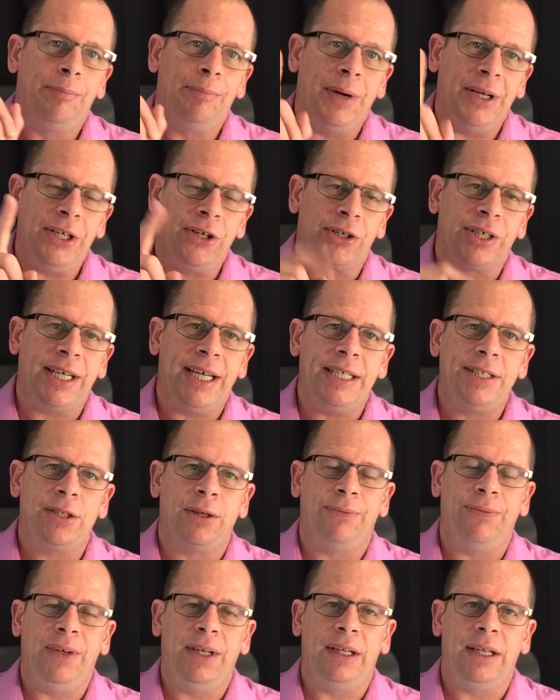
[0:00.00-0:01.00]
But your kids
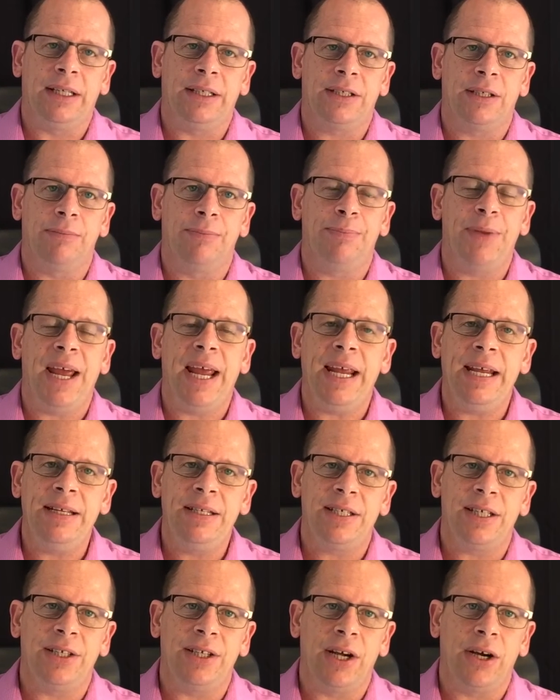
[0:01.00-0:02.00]
are feeling some
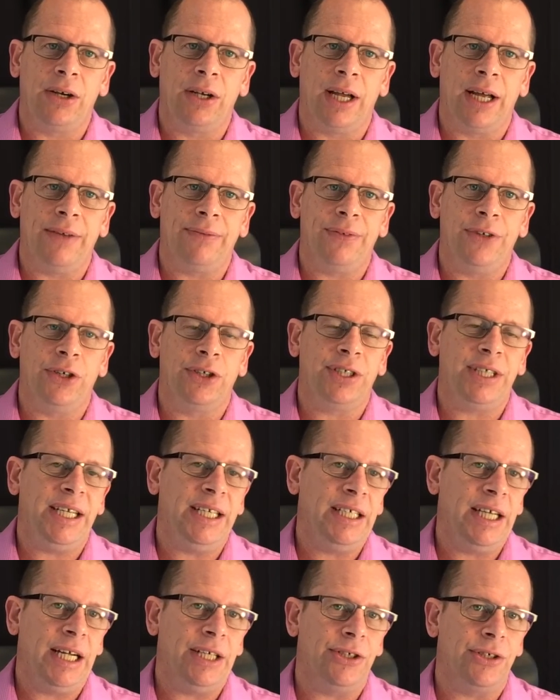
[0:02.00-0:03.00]
pains in their life, your
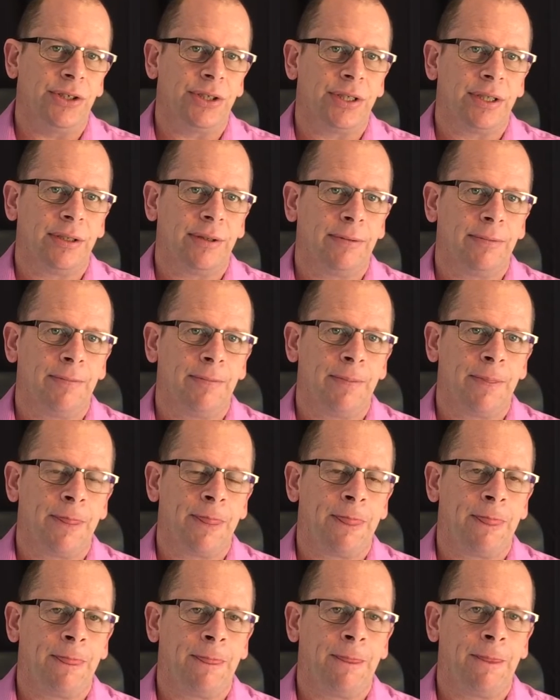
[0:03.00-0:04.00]
teenagers.
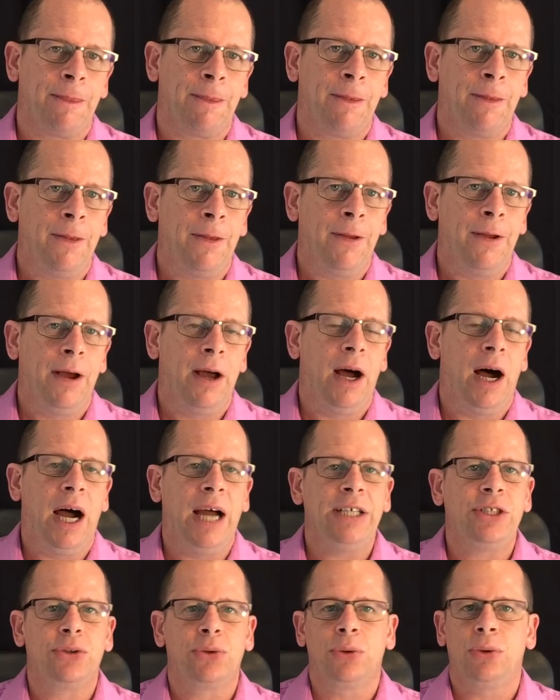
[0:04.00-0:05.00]

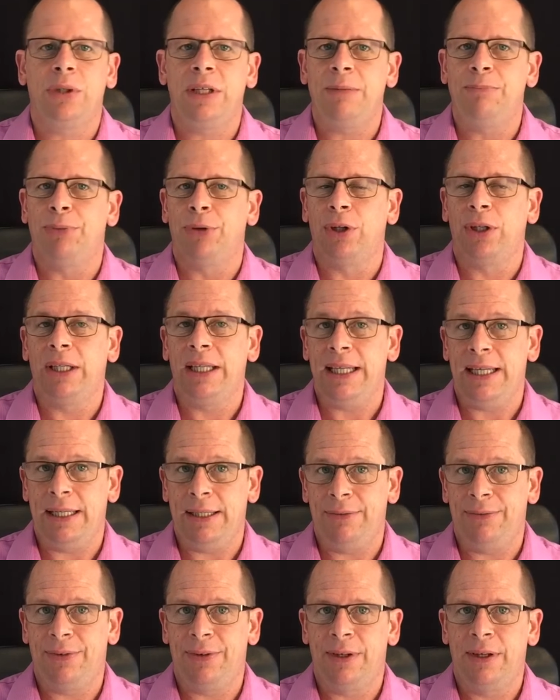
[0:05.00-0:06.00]
I truly
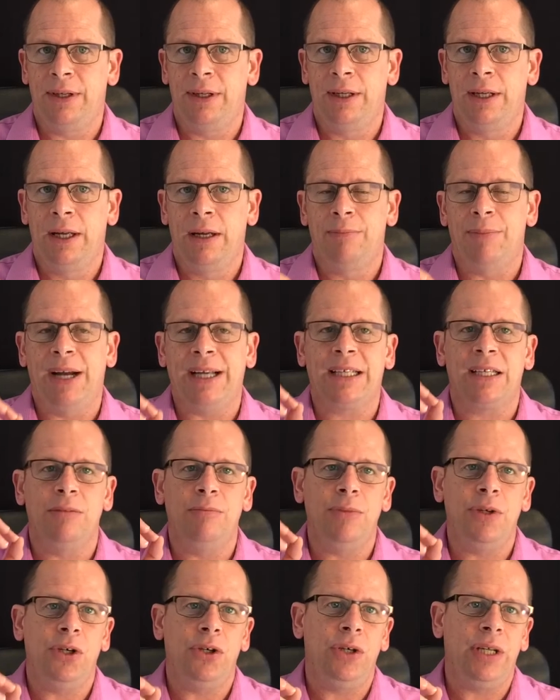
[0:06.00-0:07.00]
believe by
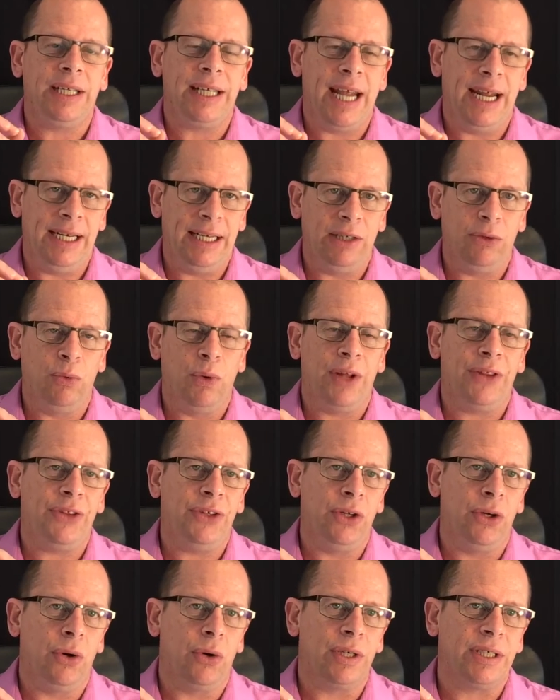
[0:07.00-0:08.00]
communicating
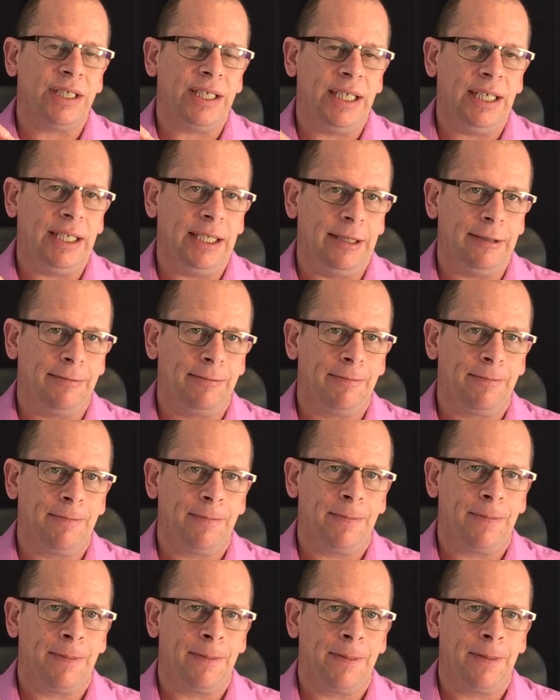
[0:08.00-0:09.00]
with your teen,
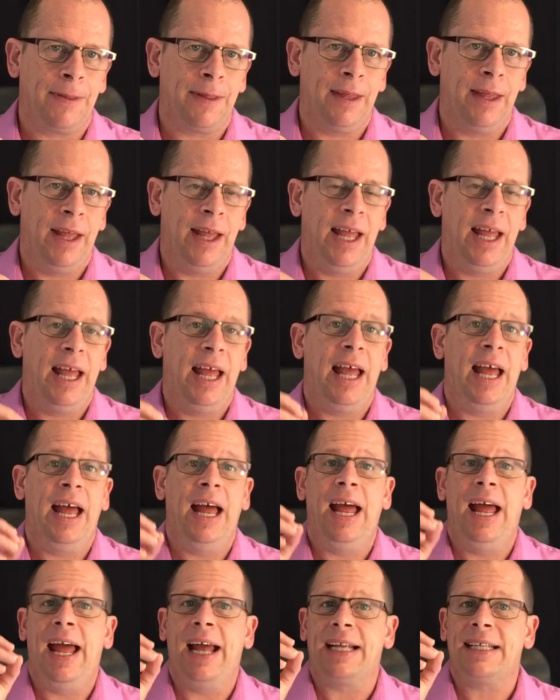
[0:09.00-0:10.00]

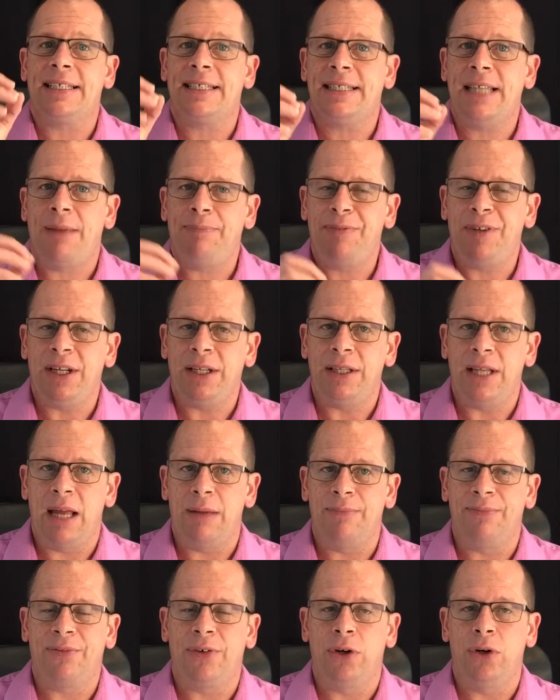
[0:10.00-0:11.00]
accepting
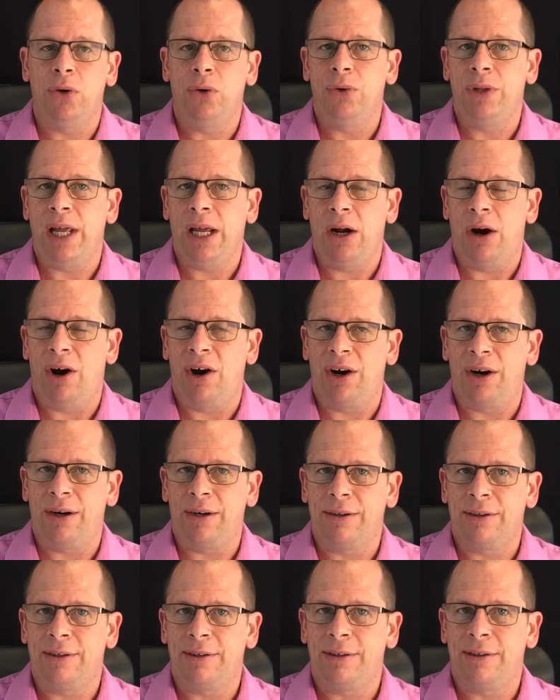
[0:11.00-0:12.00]
them for who they are,